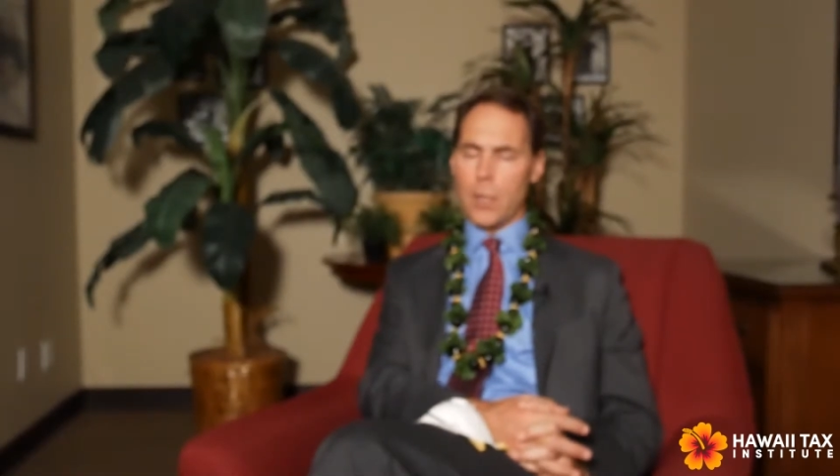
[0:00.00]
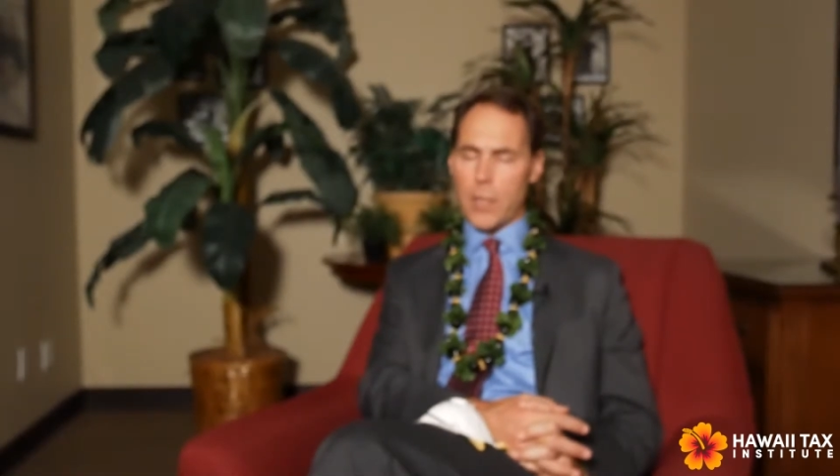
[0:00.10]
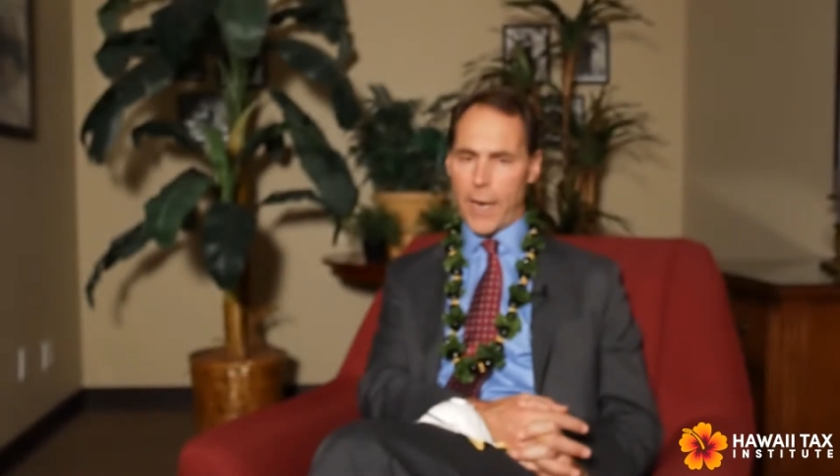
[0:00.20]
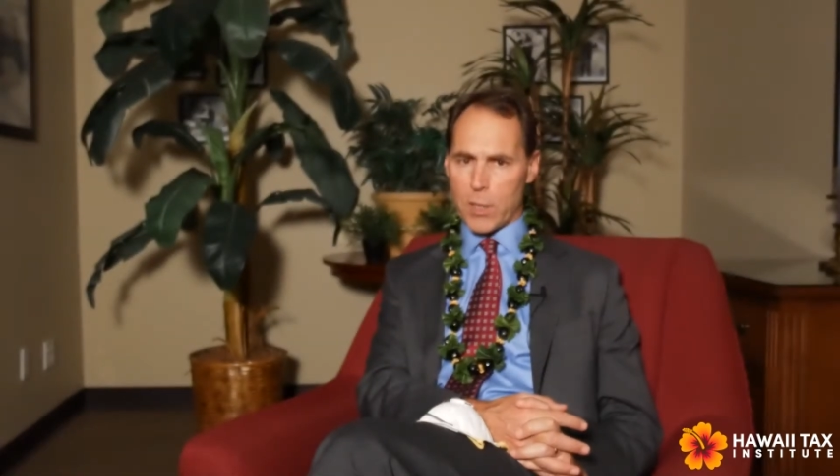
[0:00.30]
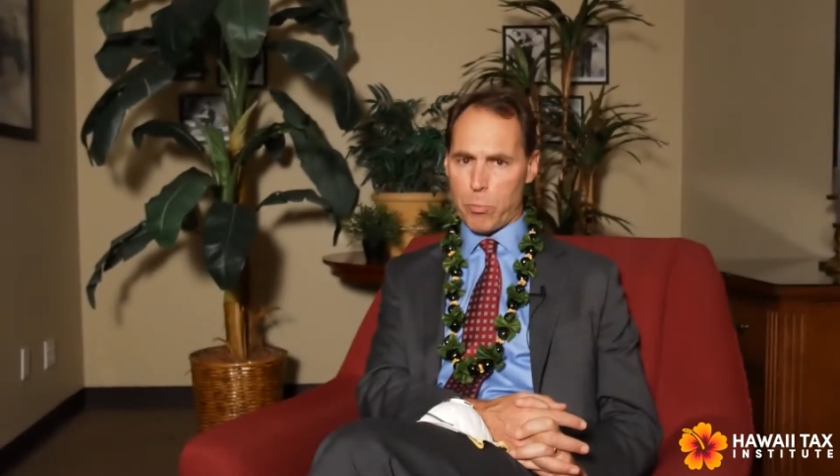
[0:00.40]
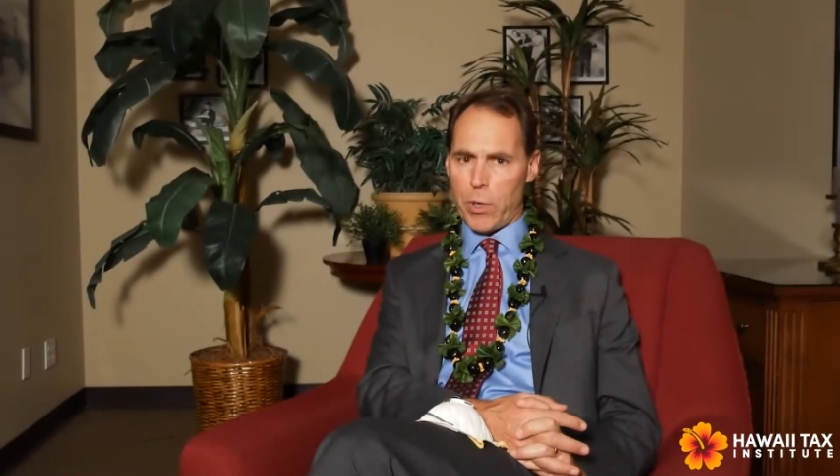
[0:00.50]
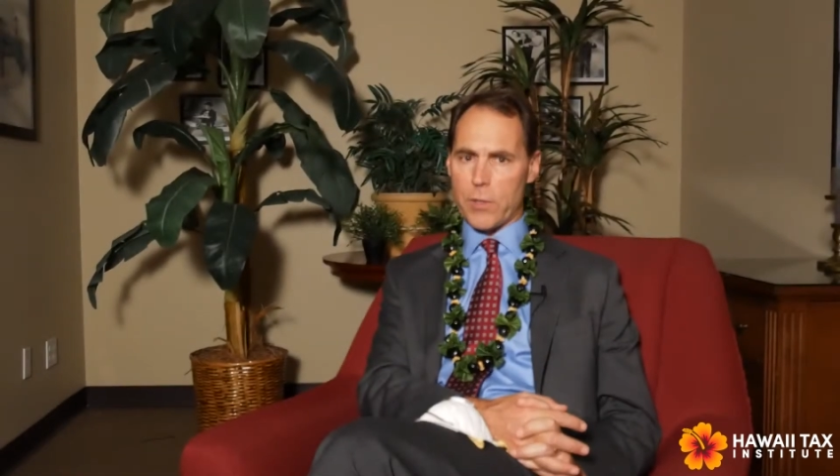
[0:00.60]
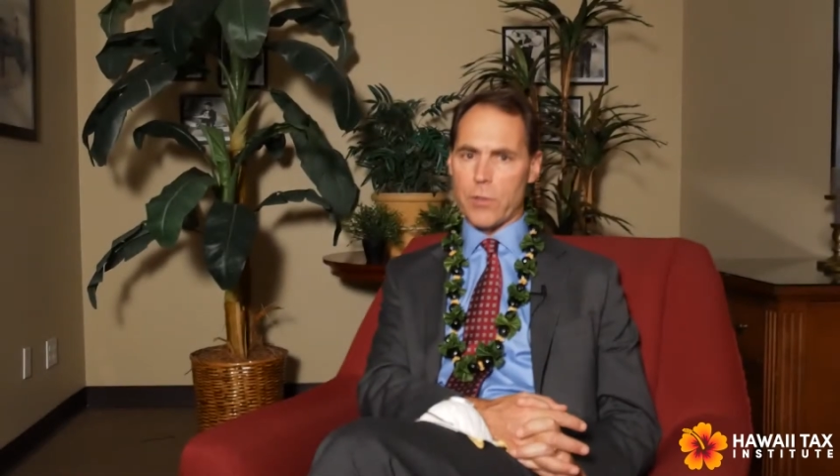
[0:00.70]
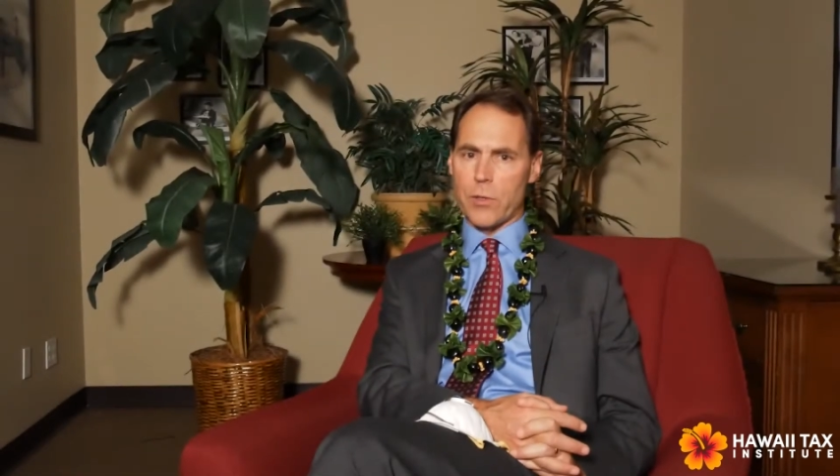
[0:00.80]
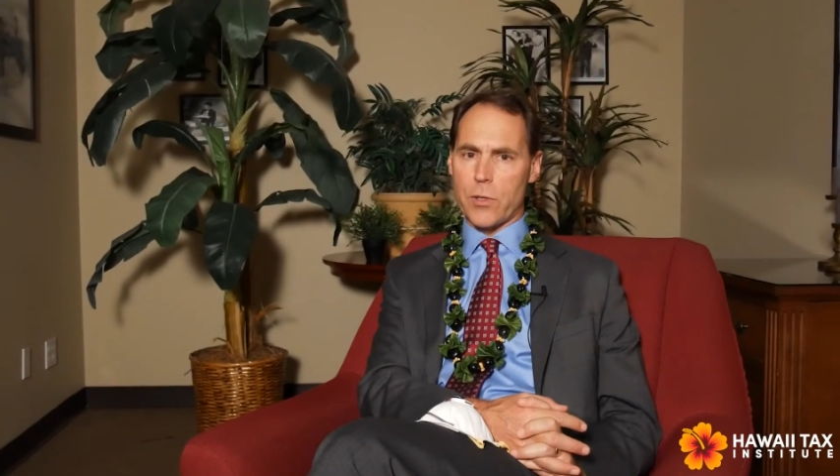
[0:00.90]
tax
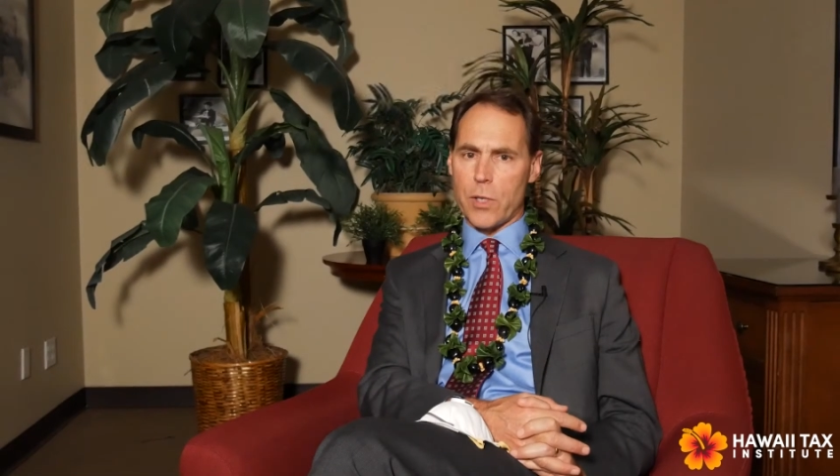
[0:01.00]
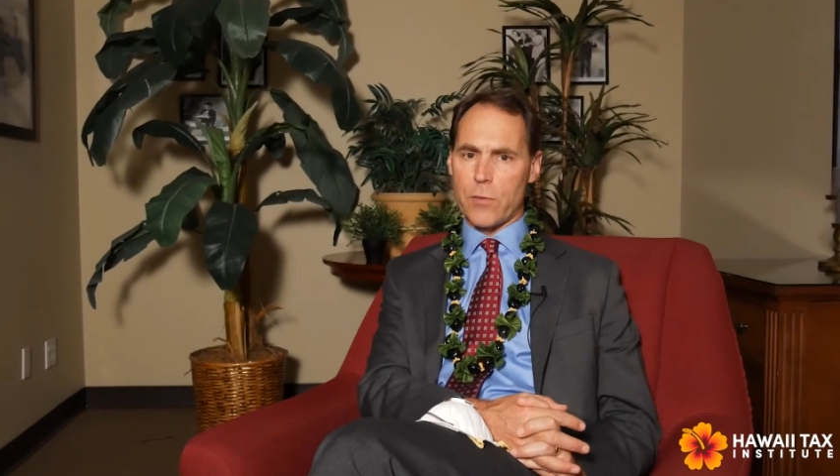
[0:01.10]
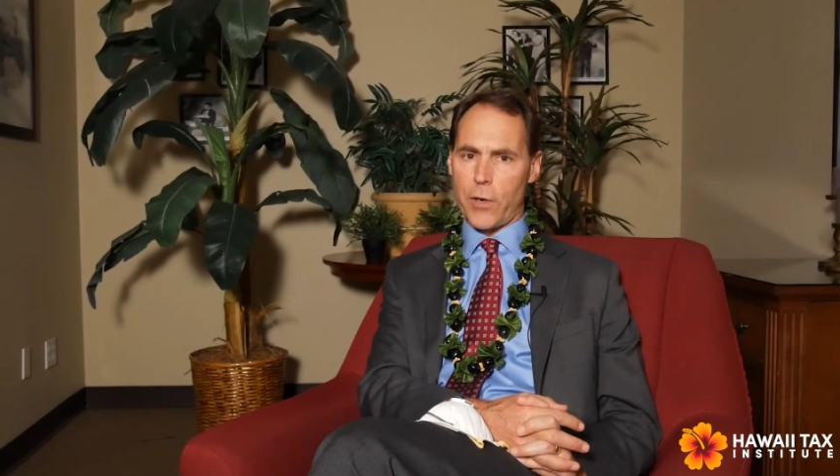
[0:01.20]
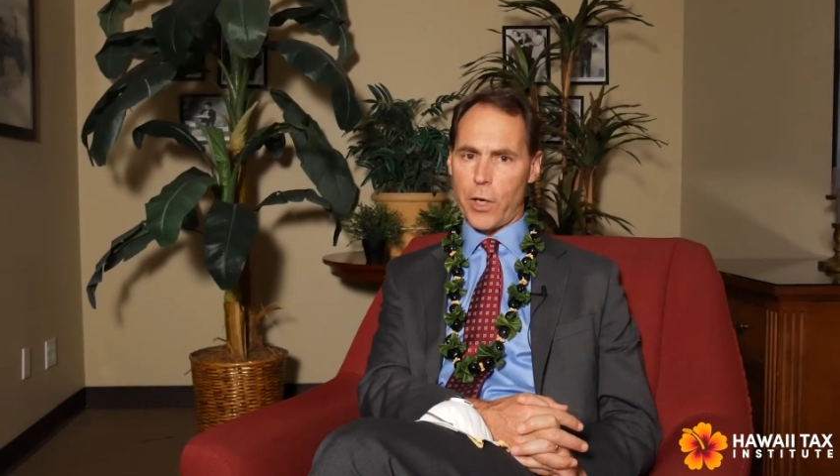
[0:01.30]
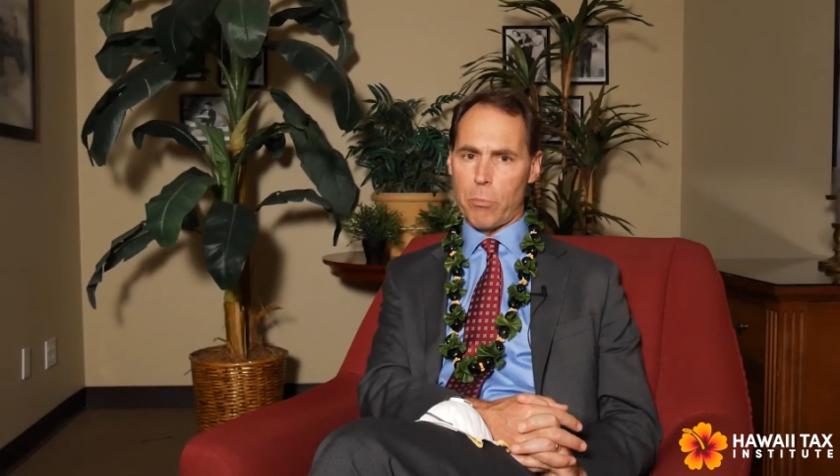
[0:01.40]
presence that's very